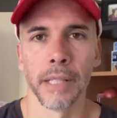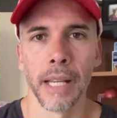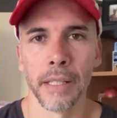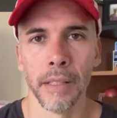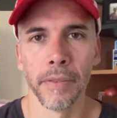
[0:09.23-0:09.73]

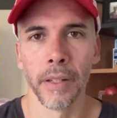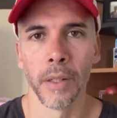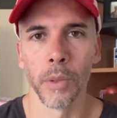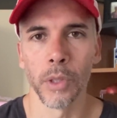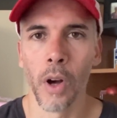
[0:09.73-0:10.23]
That
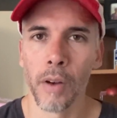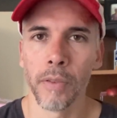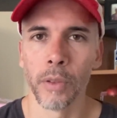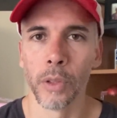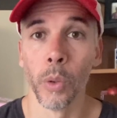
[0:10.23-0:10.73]
defending was
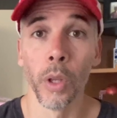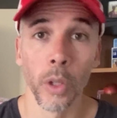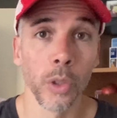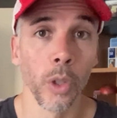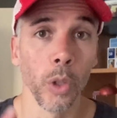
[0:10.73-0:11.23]
awful. Two of
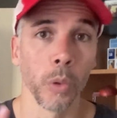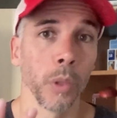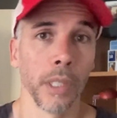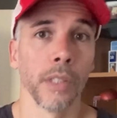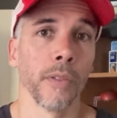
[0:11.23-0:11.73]
those goals were
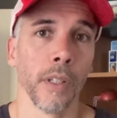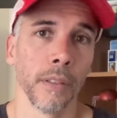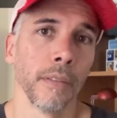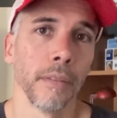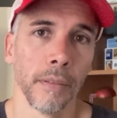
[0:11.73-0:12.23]
his fault.
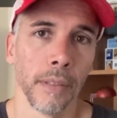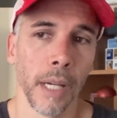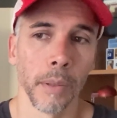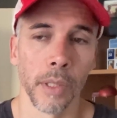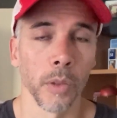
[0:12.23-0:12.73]

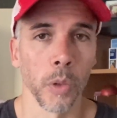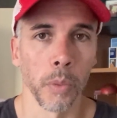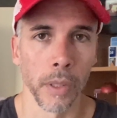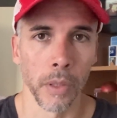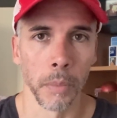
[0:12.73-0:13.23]
That was his
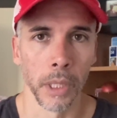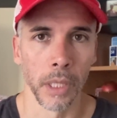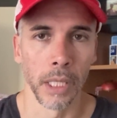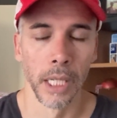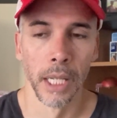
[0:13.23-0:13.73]
responsibility.